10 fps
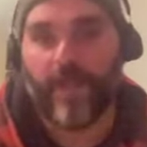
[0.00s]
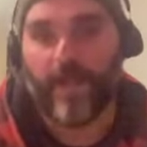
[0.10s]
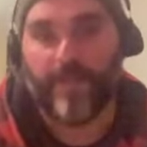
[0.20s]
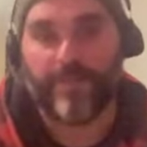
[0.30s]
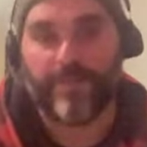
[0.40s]

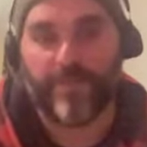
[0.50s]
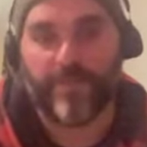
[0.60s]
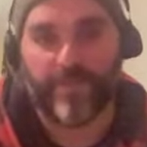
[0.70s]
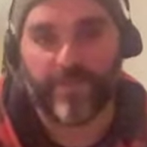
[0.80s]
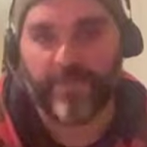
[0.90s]
So
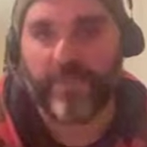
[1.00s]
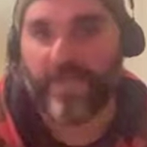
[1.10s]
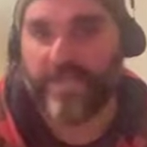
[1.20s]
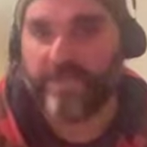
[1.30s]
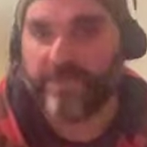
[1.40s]
essentially,
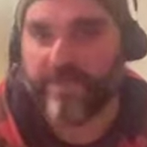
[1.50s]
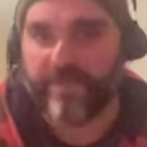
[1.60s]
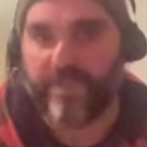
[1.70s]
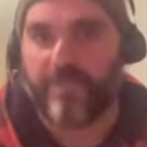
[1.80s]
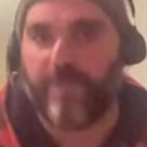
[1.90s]
easy read
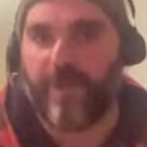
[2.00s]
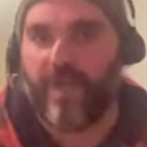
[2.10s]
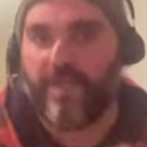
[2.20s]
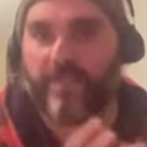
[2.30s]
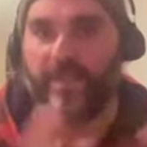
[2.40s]
just
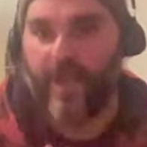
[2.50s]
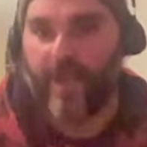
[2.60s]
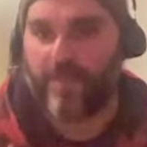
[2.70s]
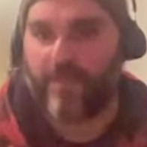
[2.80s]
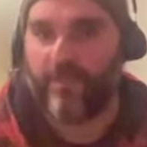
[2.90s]
combines
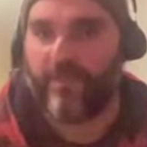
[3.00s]
text